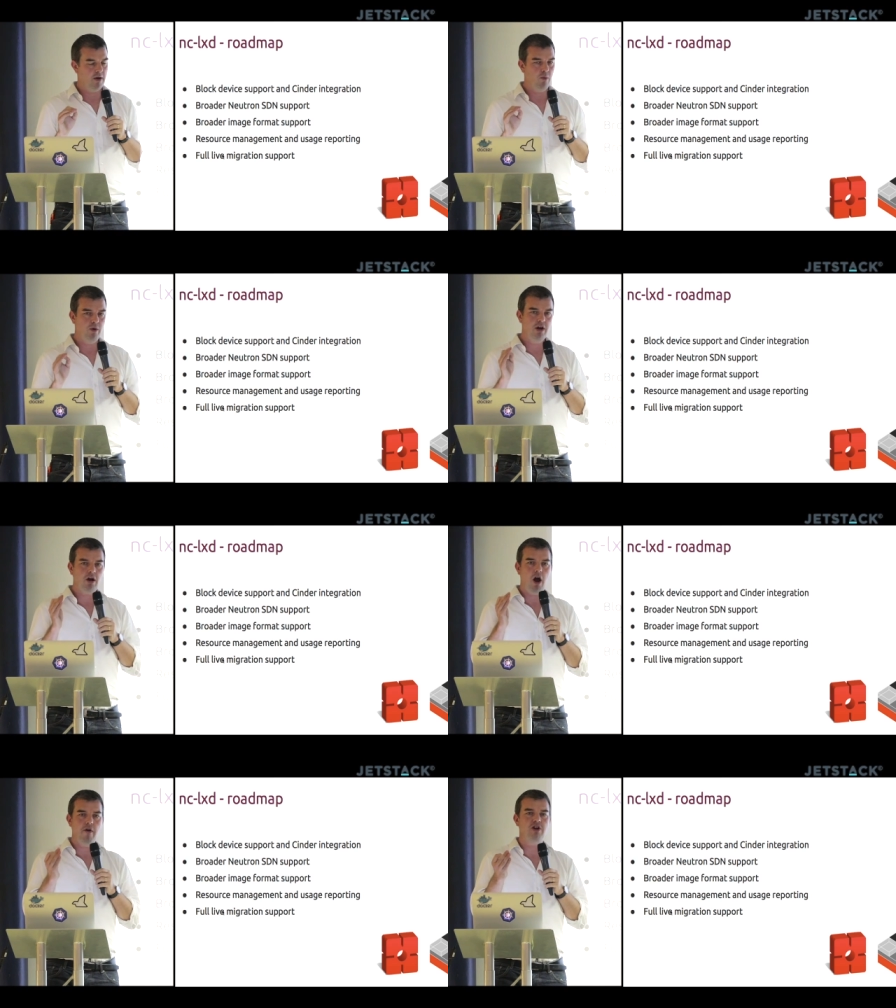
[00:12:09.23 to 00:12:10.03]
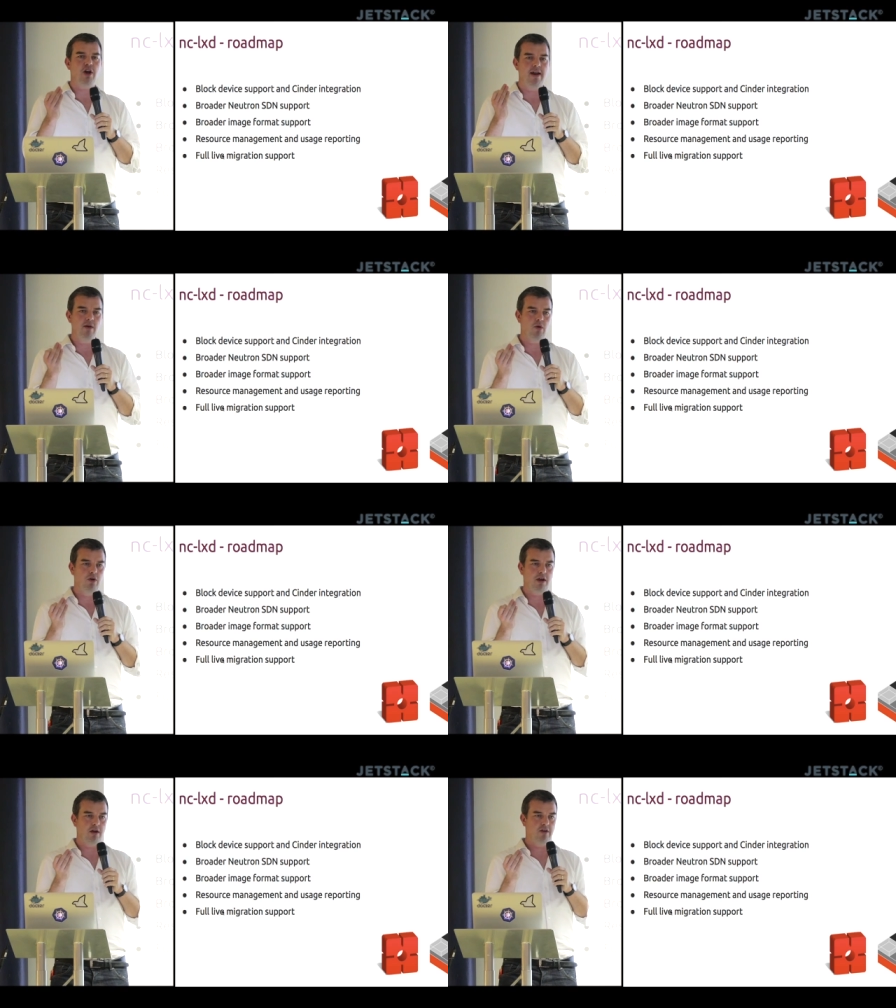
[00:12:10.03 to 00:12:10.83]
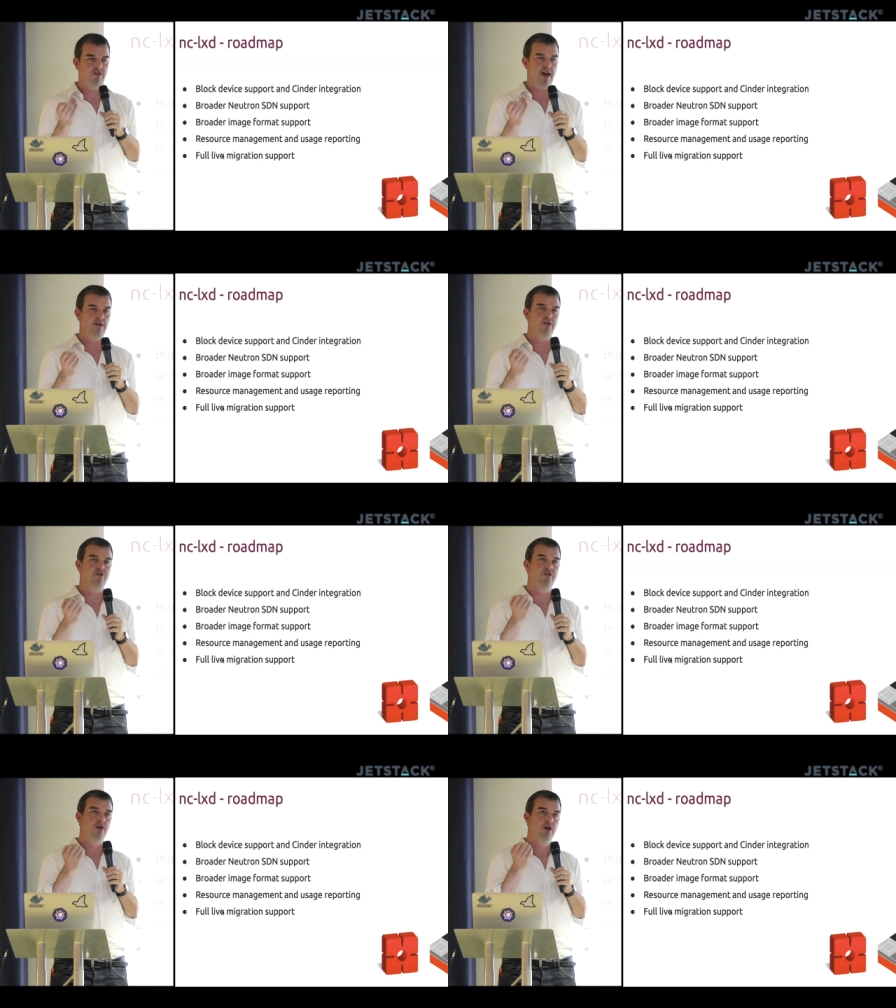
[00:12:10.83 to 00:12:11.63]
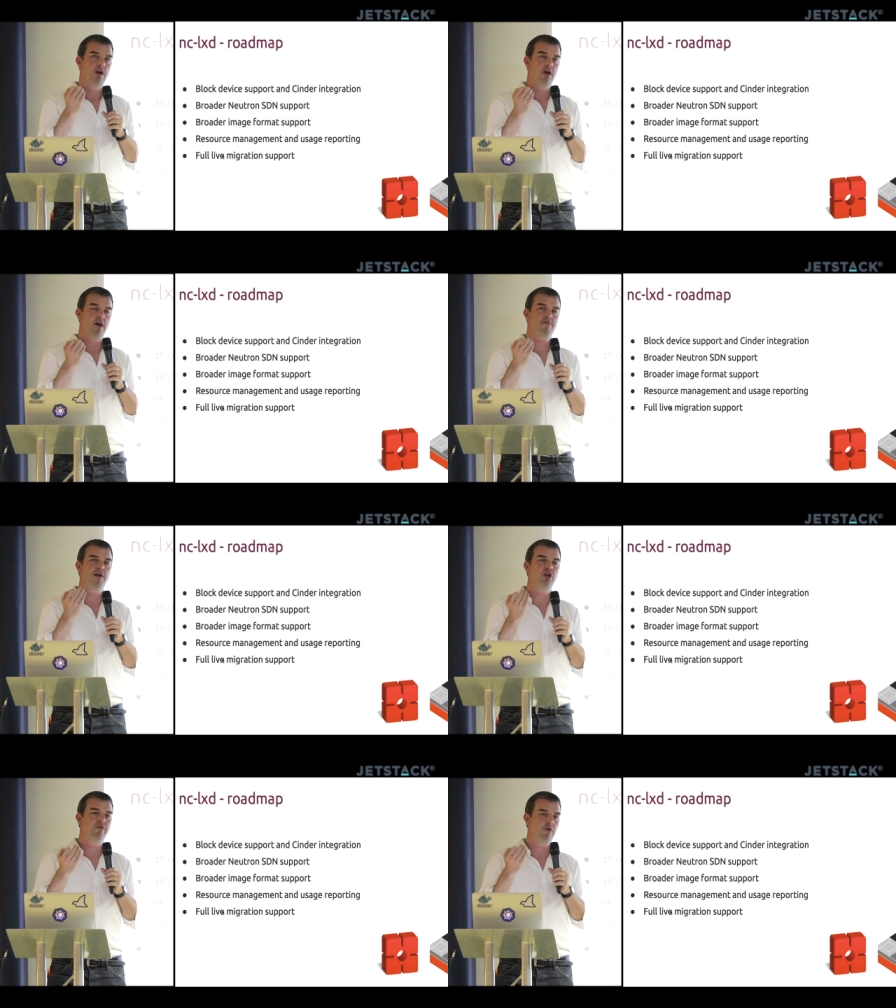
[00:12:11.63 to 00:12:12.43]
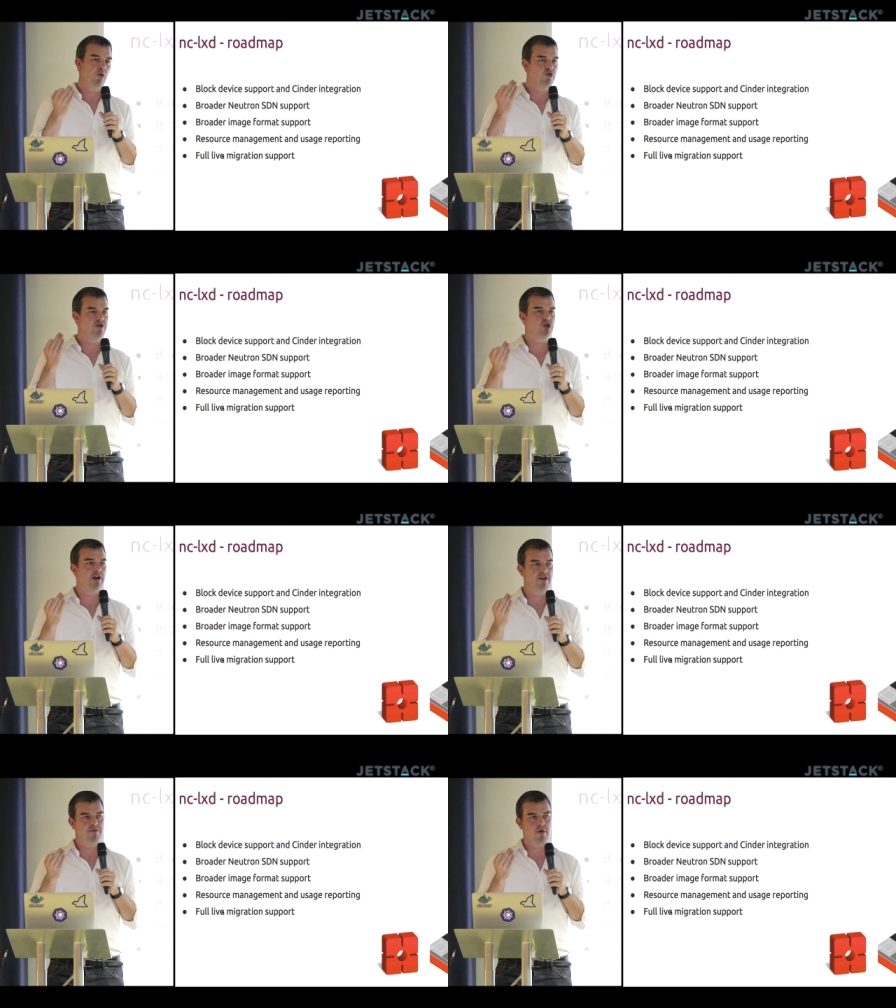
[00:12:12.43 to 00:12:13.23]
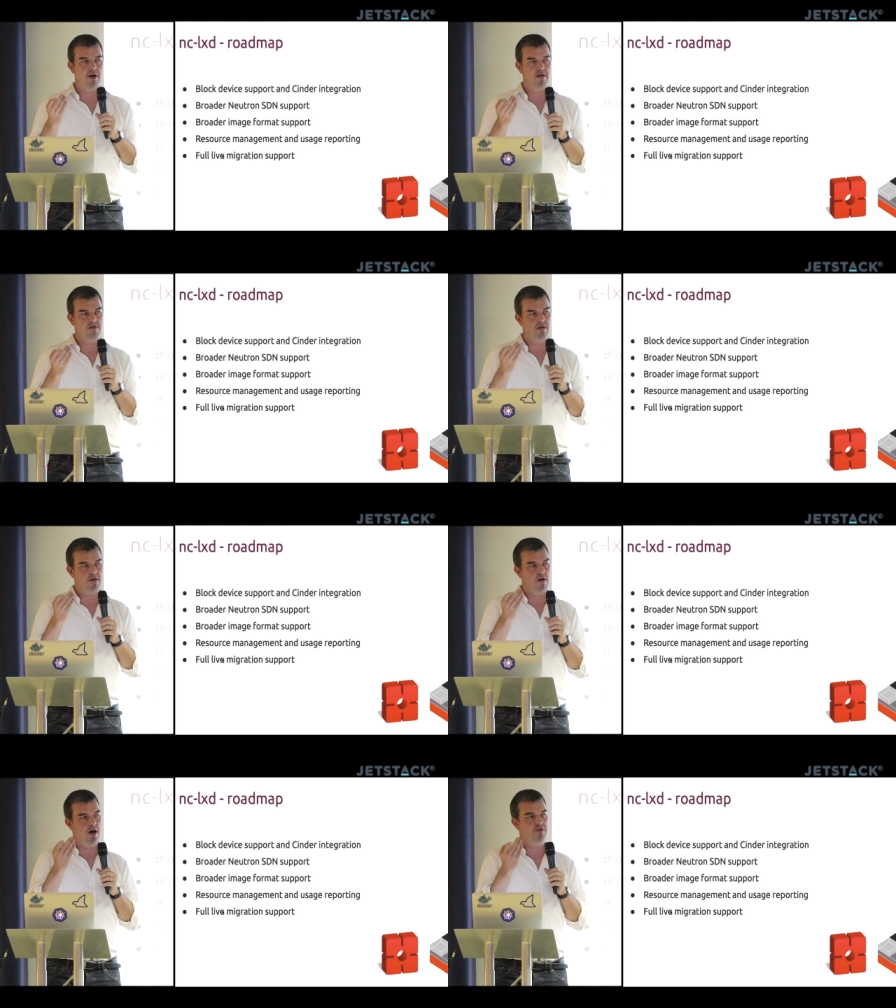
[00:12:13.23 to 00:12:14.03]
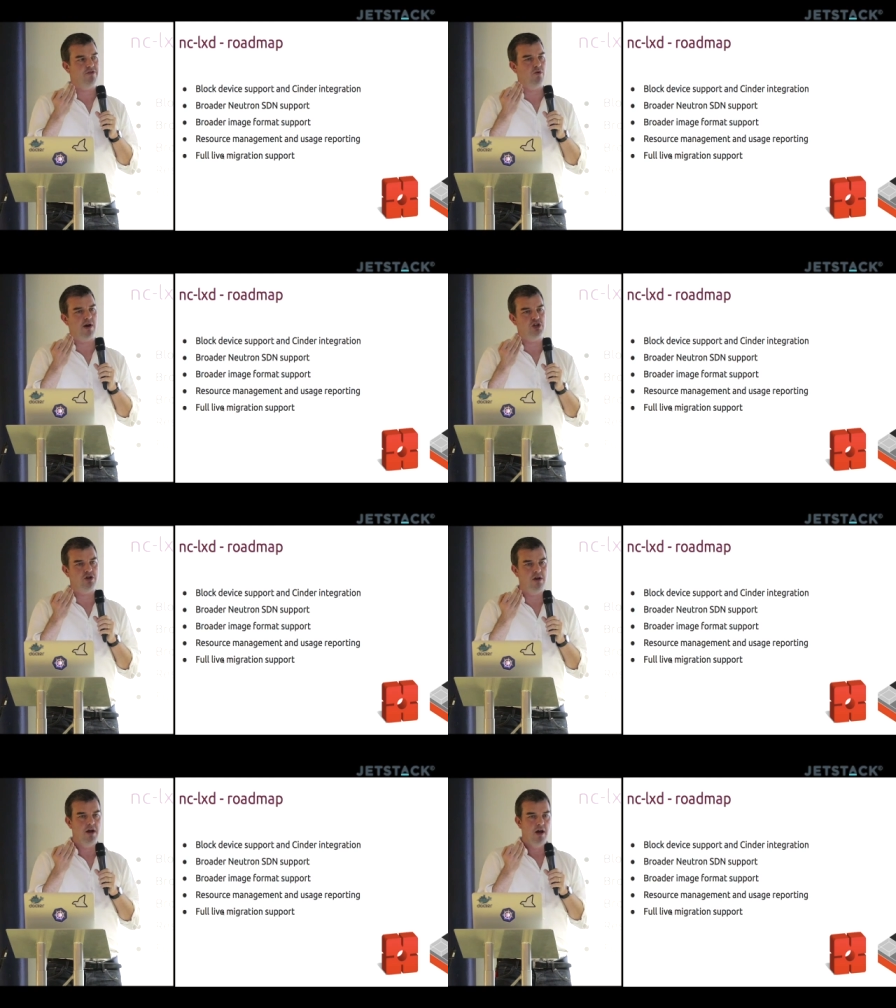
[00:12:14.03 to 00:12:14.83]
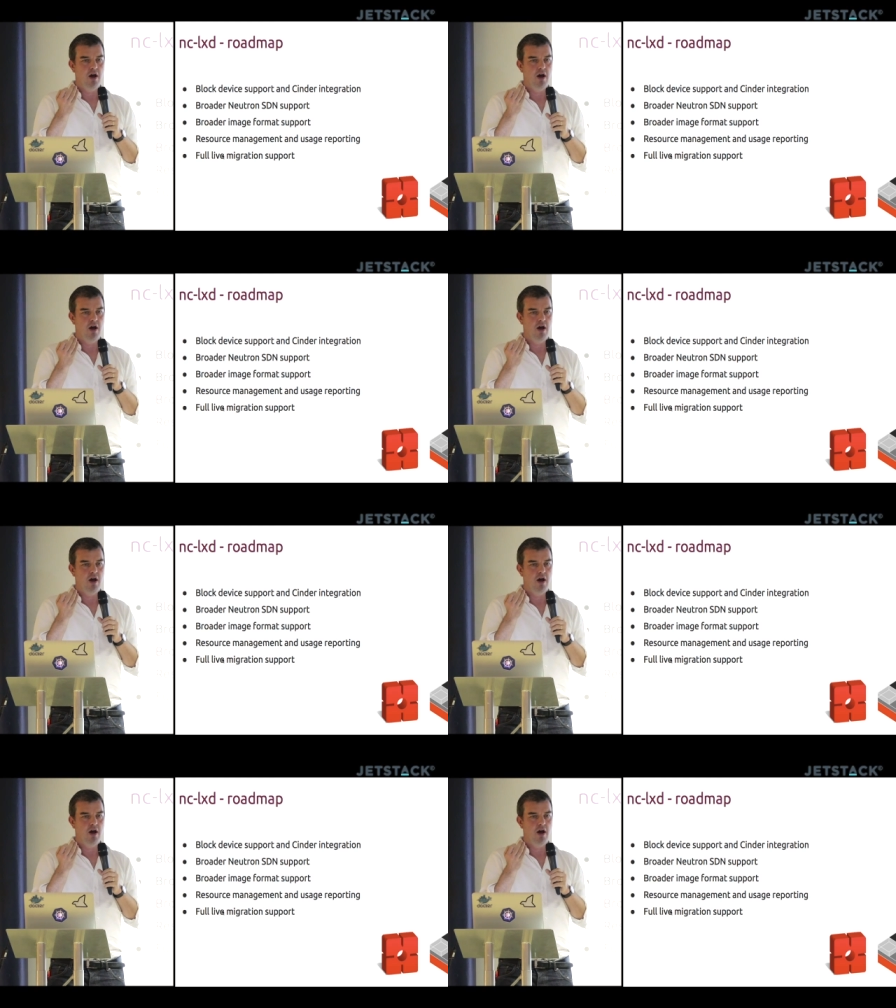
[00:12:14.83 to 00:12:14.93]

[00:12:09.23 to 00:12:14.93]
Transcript: I would encourage anyone looking at containers, especially if you're in a more traditional enterprise, to ask the question,